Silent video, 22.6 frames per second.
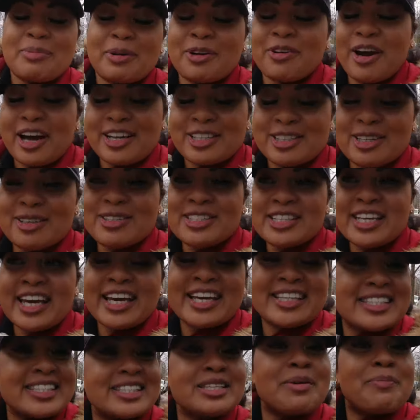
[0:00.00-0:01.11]
a bit of gratitude today
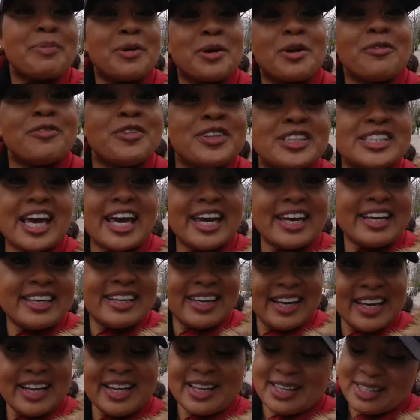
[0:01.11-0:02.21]
because it's a beautiful day
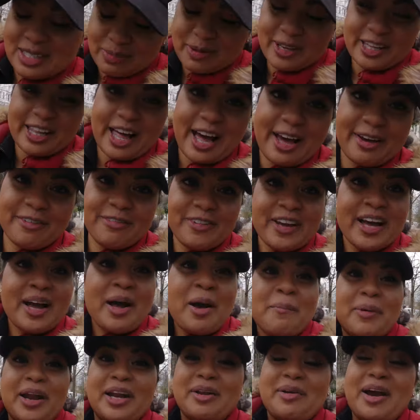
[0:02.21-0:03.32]
to be alive.
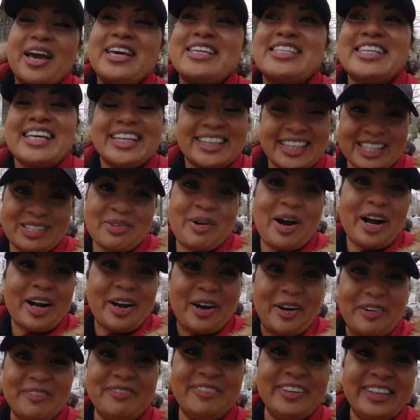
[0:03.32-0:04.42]
But anyways, let's walk
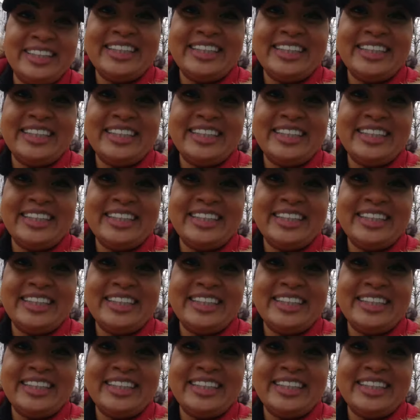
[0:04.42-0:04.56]
home.